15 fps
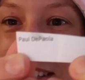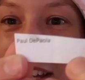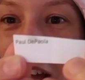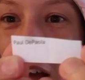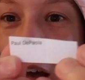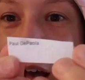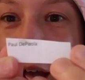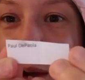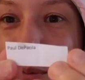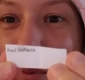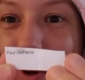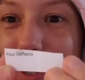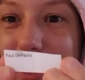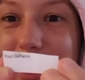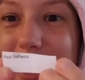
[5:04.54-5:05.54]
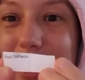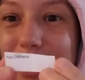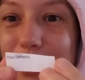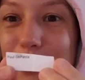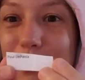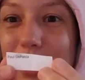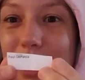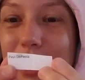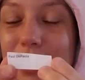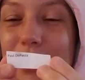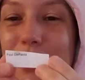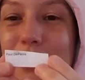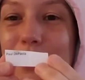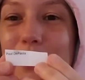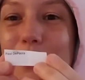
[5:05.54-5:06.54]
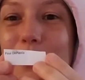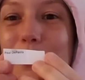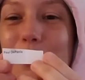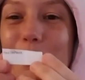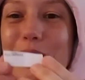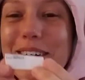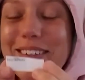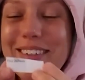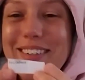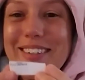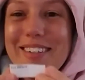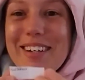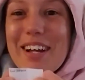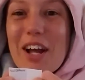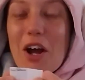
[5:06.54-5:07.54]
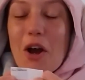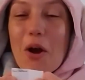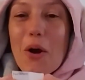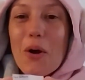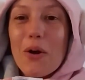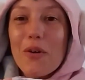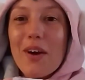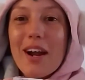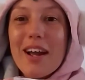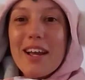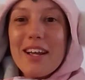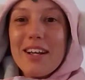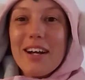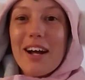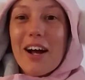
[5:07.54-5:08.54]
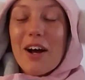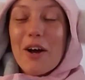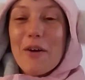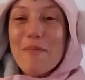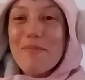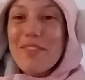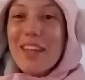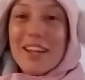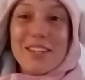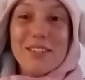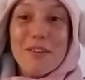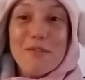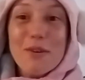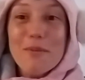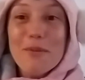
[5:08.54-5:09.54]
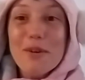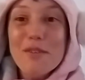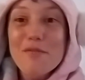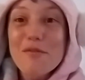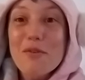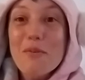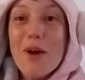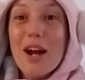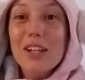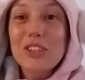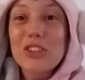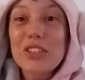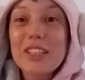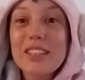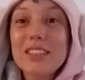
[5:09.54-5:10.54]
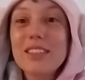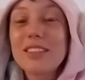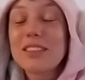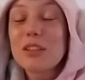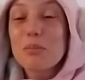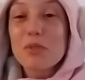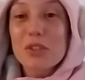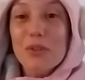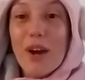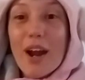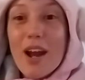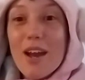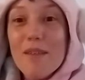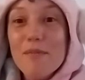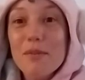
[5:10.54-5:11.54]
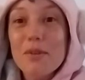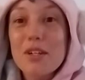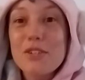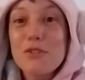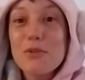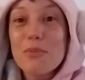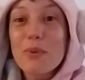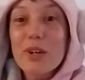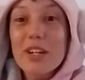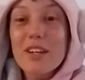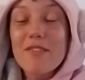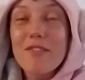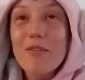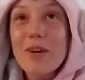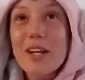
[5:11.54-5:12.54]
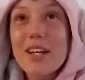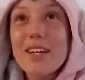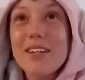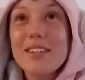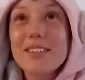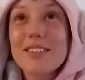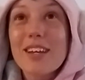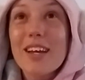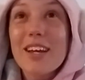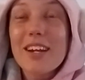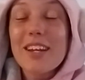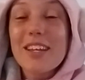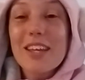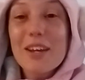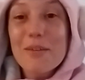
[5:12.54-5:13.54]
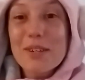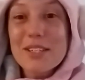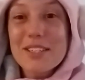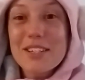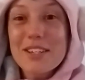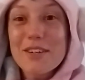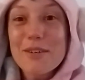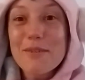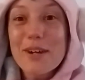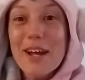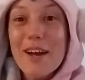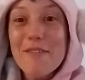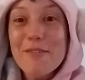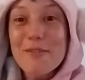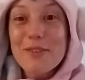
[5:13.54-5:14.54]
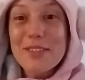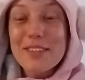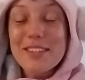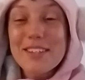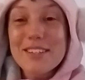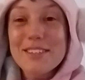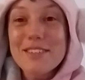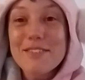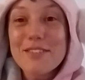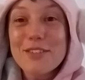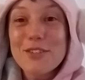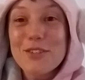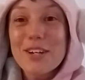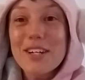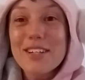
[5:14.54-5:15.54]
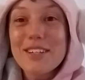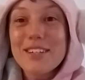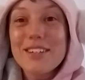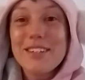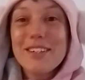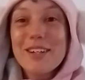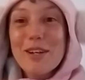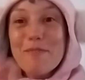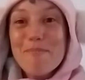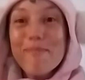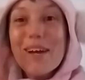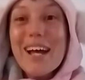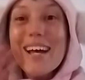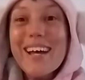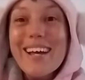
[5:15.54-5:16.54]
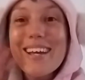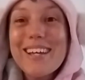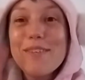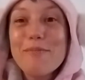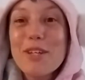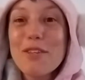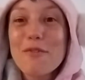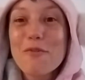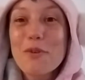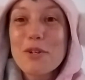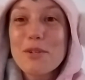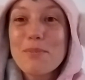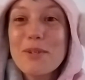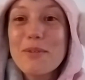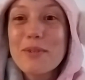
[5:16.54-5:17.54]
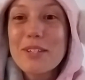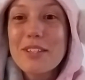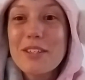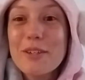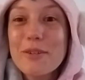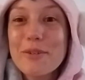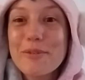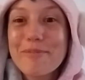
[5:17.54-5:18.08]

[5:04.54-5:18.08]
I will let you know. All right, thanks everyone for watching. Subscribe, I'm gonna do more giveaways, and I can't wait to hear what everyone thinks of the trailer. Bye, may the force be with you.